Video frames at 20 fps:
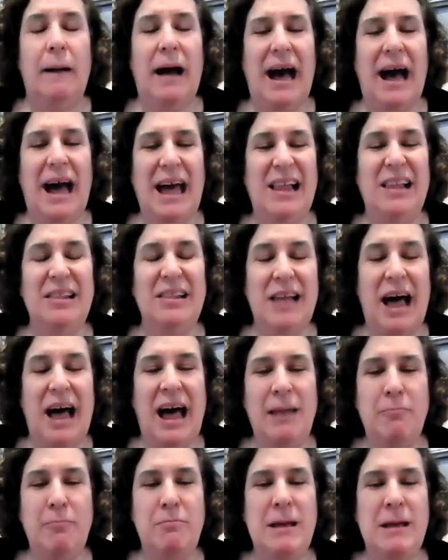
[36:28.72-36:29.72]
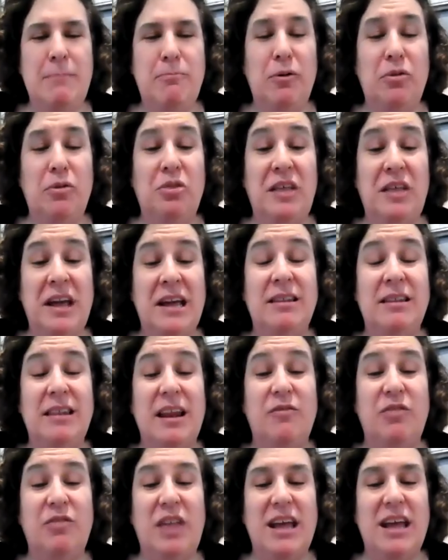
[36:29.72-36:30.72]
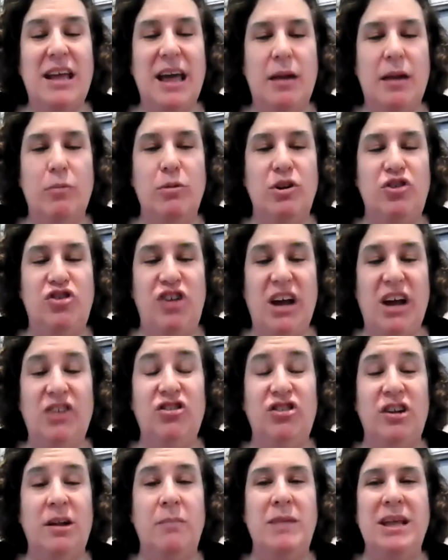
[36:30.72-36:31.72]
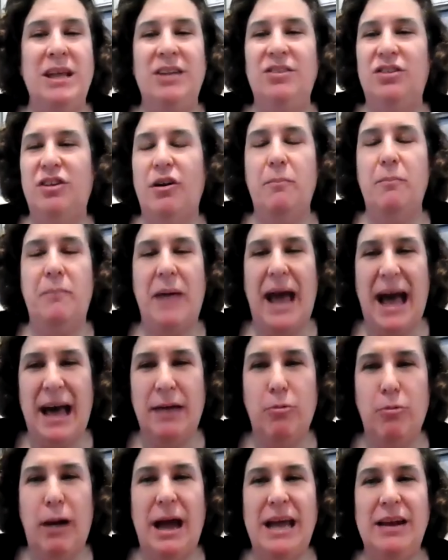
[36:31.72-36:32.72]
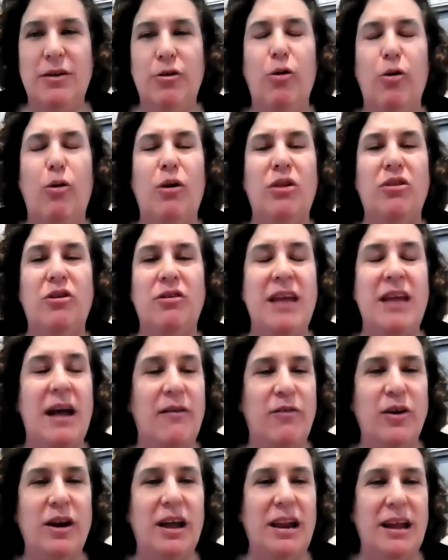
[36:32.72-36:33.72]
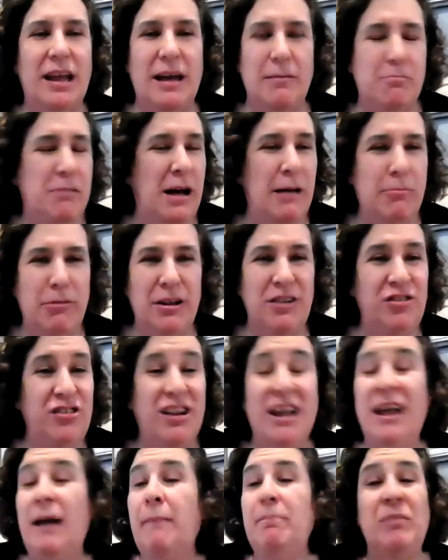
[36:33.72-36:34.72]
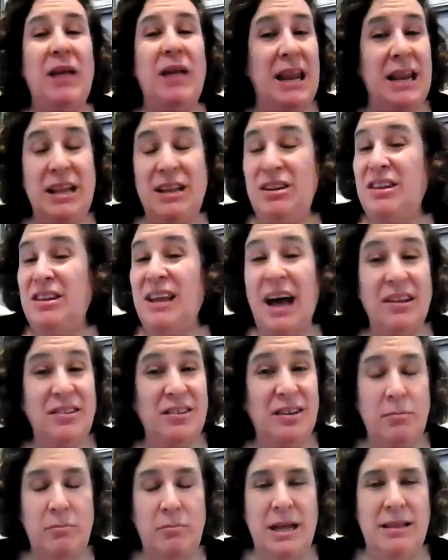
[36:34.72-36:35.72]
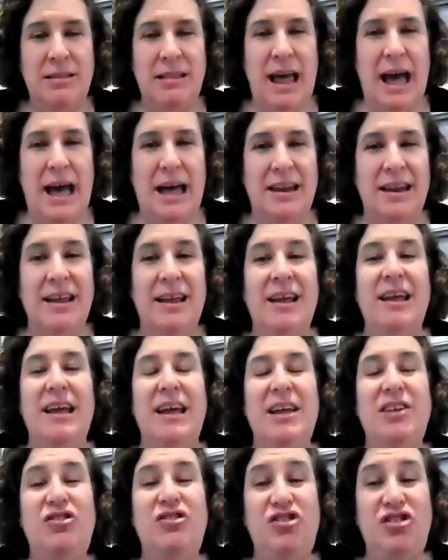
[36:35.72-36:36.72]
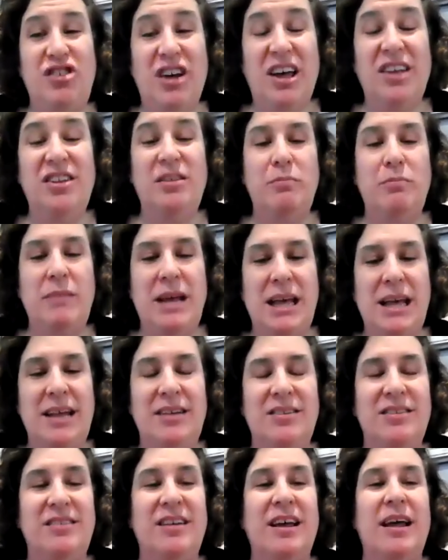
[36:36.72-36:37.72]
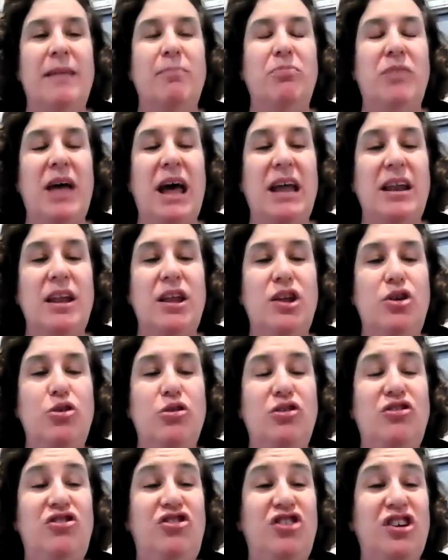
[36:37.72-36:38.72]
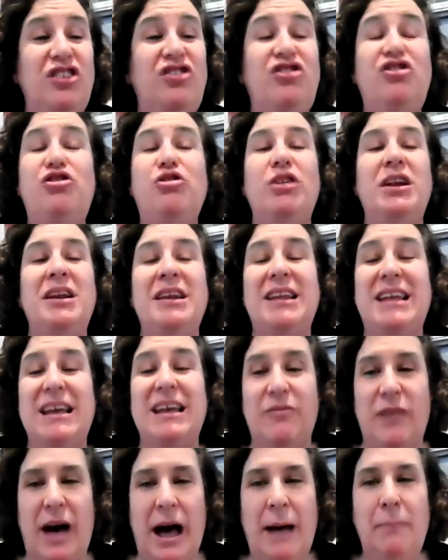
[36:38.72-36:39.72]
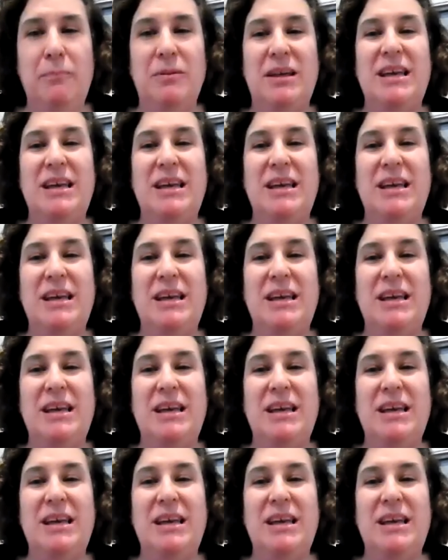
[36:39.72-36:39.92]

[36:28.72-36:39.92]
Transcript: I, a lot of people think that if they get a rejection, it means they're a bad writer or they're never going to get published. And it doesn't mean that. It just means that you just shouldn't give up.